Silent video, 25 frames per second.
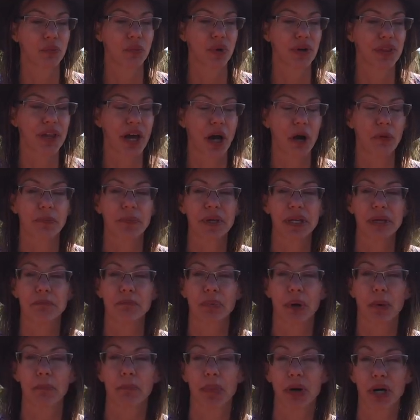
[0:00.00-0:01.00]
without being
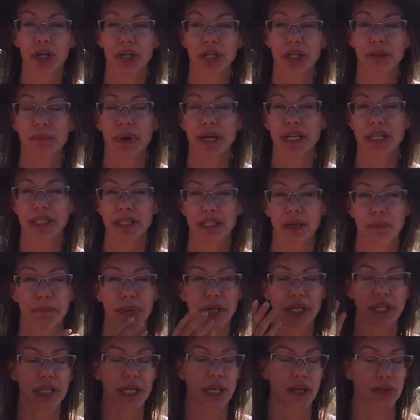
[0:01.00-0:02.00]
bombarded by
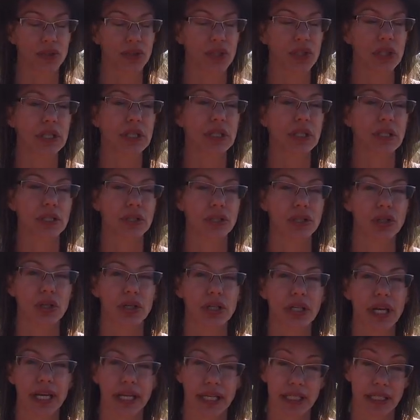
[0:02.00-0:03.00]
somebody else's
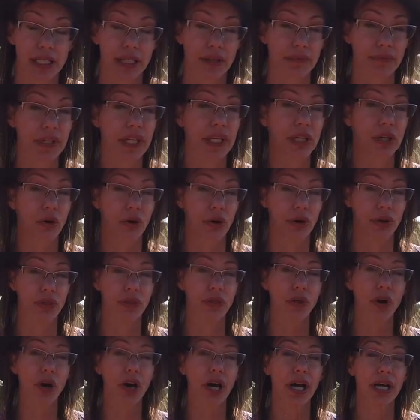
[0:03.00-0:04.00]
negativity or
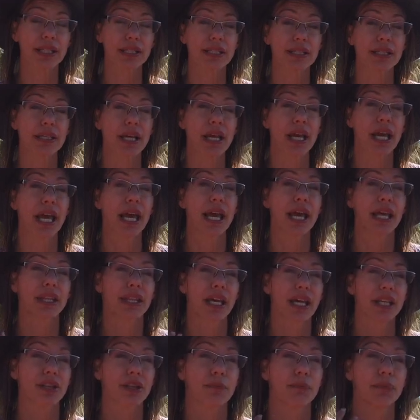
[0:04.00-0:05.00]
thoughts
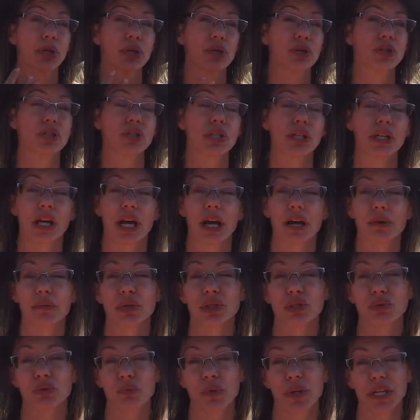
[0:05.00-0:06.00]
that the person I
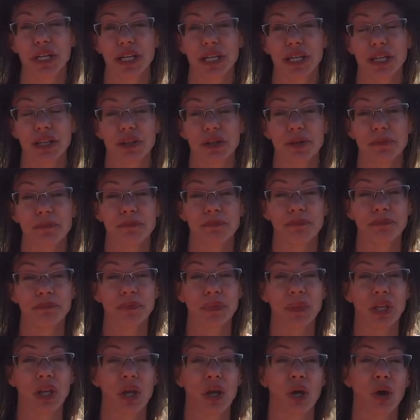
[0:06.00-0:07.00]
was with
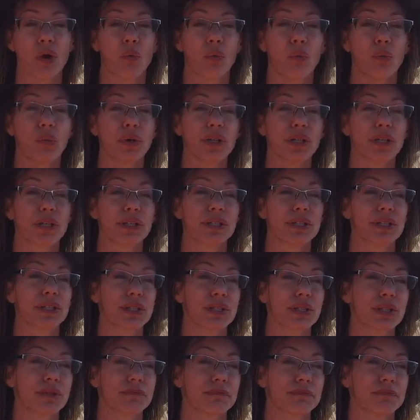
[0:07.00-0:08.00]

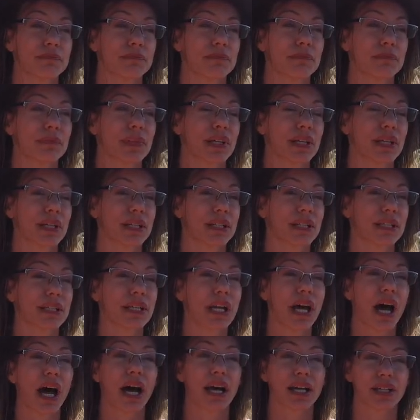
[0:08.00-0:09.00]
was
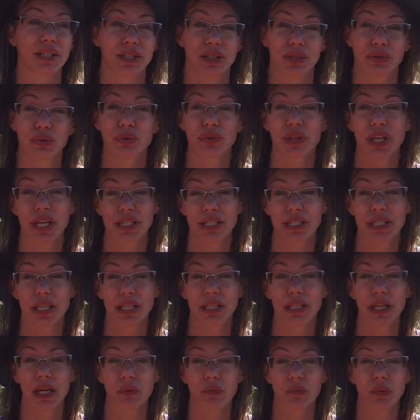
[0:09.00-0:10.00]
not who they
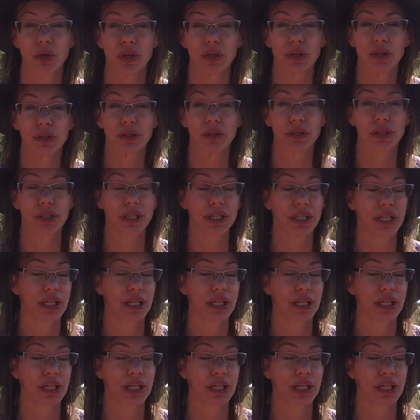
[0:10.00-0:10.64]
said they were.